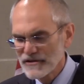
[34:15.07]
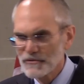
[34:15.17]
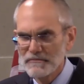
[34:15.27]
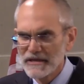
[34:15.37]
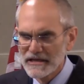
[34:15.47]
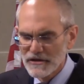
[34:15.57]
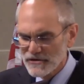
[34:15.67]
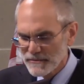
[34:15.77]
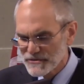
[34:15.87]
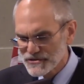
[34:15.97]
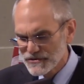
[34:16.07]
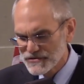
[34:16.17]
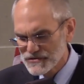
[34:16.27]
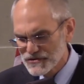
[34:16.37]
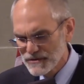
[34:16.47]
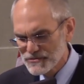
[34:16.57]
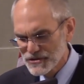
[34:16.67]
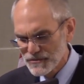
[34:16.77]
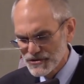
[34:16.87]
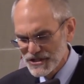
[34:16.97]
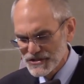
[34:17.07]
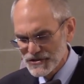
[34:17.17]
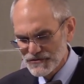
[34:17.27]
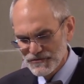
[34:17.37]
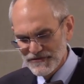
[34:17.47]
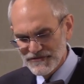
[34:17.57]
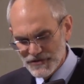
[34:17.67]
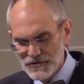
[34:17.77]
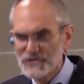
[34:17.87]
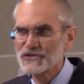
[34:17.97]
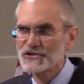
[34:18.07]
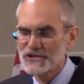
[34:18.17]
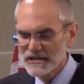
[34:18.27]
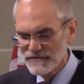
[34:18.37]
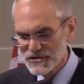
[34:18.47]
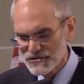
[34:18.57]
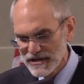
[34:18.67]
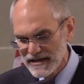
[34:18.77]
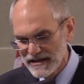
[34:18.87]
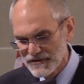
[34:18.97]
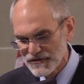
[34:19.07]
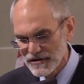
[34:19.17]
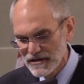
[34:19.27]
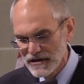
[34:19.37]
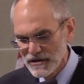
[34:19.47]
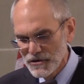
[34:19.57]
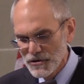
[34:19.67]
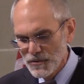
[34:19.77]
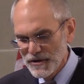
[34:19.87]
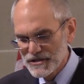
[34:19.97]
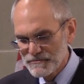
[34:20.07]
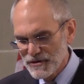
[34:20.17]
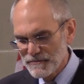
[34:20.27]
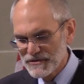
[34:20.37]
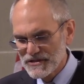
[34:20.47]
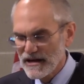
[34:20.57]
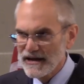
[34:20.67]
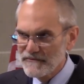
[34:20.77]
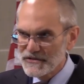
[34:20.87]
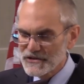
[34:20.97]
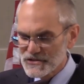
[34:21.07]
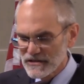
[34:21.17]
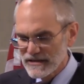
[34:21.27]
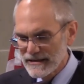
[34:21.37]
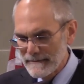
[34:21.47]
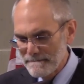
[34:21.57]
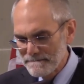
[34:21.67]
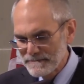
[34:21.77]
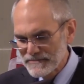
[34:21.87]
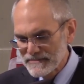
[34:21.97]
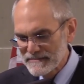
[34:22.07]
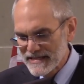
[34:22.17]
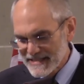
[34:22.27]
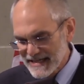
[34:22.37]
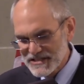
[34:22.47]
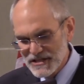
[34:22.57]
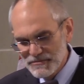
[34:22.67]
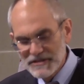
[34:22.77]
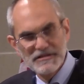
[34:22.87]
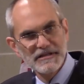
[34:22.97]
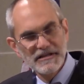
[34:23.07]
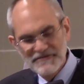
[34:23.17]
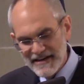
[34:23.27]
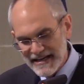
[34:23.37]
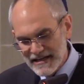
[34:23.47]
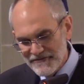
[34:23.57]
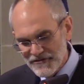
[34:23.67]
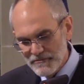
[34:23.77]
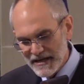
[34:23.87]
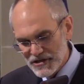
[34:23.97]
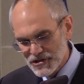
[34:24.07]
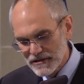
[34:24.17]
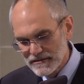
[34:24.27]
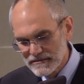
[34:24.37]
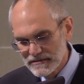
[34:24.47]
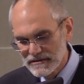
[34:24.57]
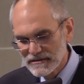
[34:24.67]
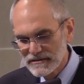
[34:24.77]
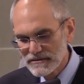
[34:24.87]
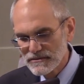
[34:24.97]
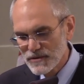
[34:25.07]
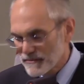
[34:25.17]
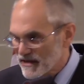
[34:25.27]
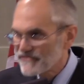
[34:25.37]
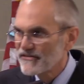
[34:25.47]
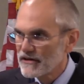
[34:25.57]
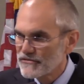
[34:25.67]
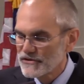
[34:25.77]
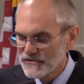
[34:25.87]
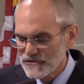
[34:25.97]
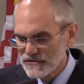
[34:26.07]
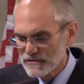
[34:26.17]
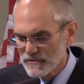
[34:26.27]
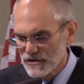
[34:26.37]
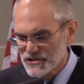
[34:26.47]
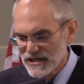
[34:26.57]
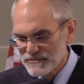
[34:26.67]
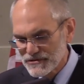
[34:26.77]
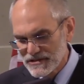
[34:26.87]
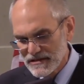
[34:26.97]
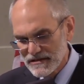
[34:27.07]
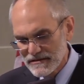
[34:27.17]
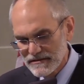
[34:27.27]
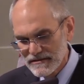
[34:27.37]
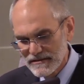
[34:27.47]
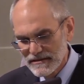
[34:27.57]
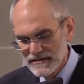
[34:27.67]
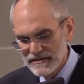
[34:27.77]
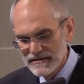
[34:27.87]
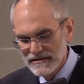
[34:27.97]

Now, there are many other episodes in Scripture where Jesus refuses to give a straight answer, where his purpose, obviously, is not simply to convey information. One of my favorites is in Mark chapter 10.